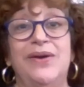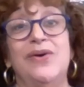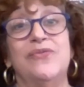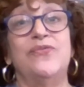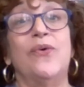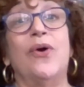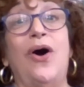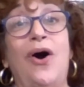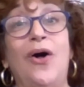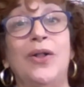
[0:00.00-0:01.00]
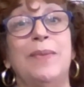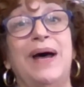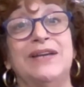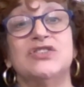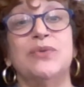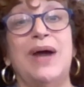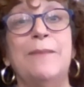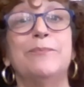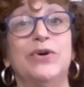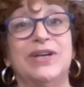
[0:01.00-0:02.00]
for all my
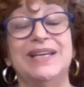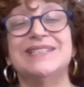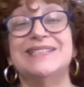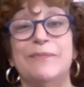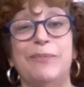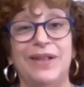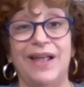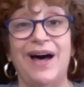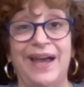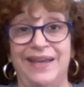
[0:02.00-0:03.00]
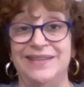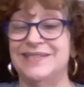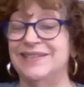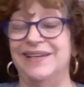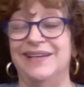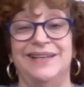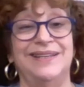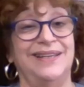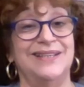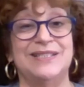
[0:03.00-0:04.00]
scrapbooking supplies.
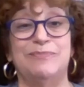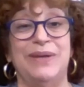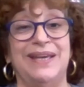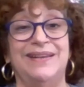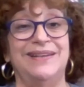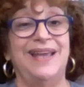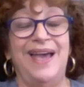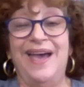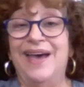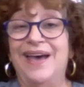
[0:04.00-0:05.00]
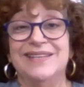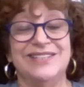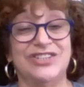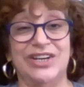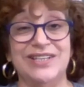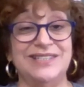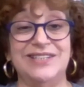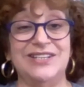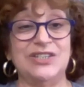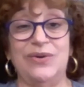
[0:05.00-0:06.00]
It has been just
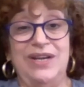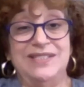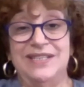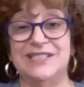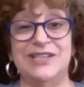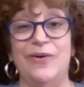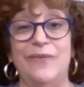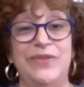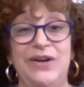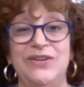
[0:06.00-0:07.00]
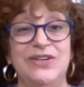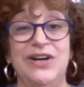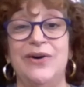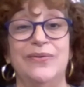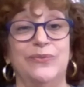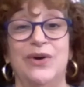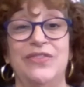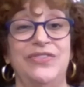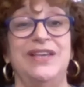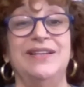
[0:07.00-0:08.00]
crazy. So there you go.
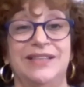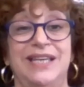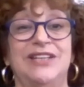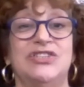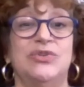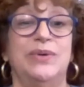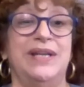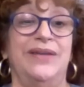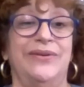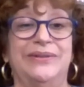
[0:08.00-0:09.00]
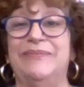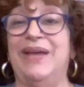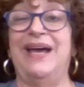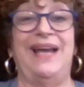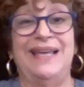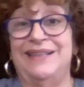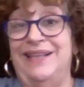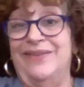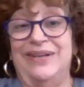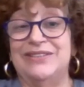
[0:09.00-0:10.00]
One thing leads to another, and I
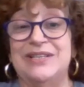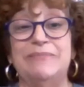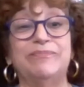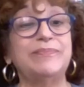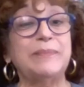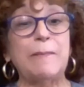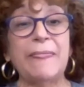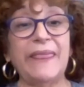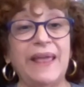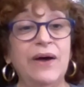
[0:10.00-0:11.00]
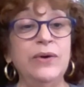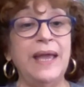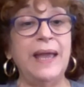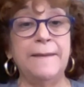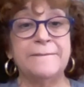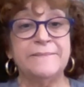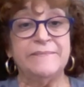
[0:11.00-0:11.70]
love it. Okay.